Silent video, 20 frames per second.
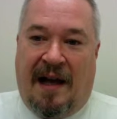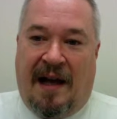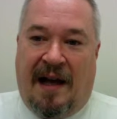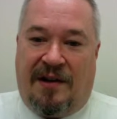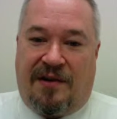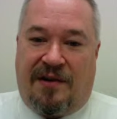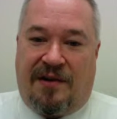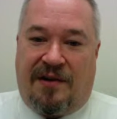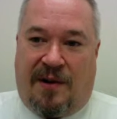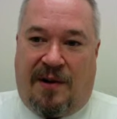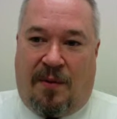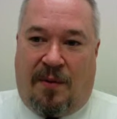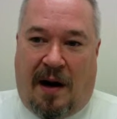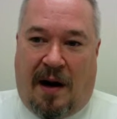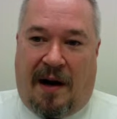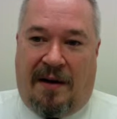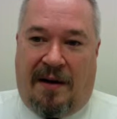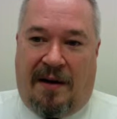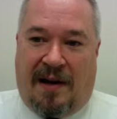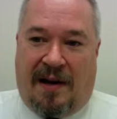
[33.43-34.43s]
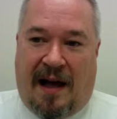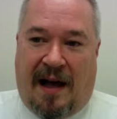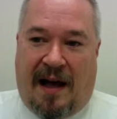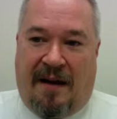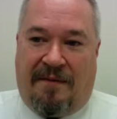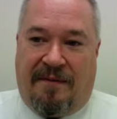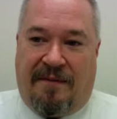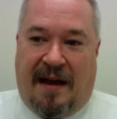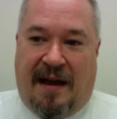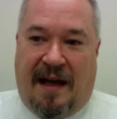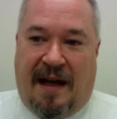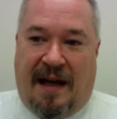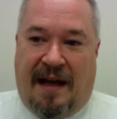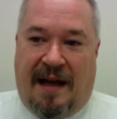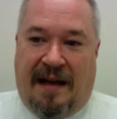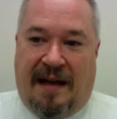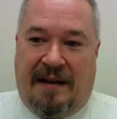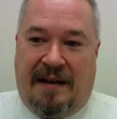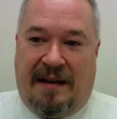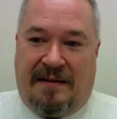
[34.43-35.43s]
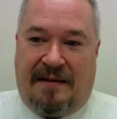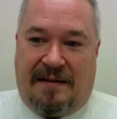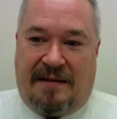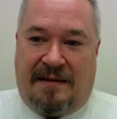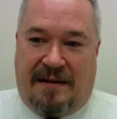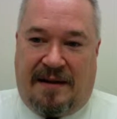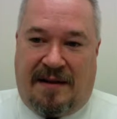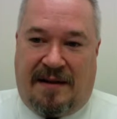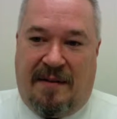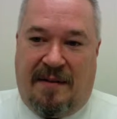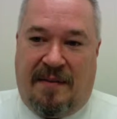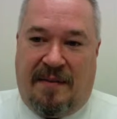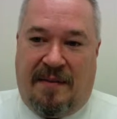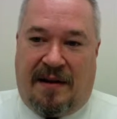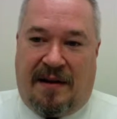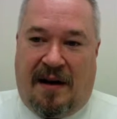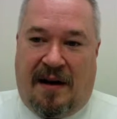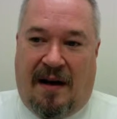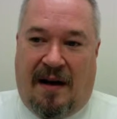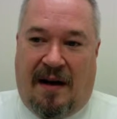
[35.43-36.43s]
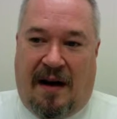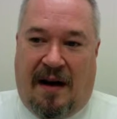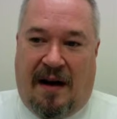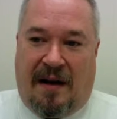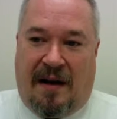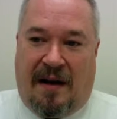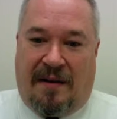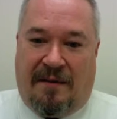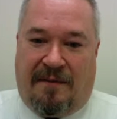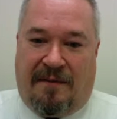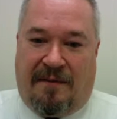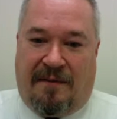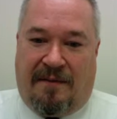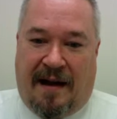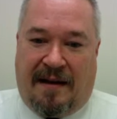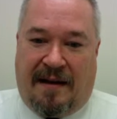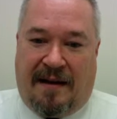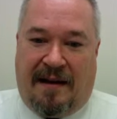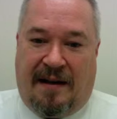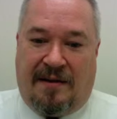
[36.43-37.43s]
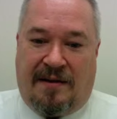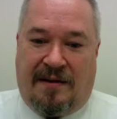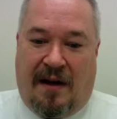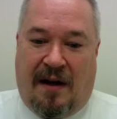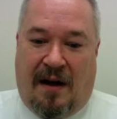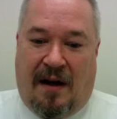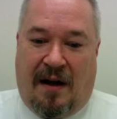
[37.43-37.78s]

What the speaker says: is required to have a statement on the findings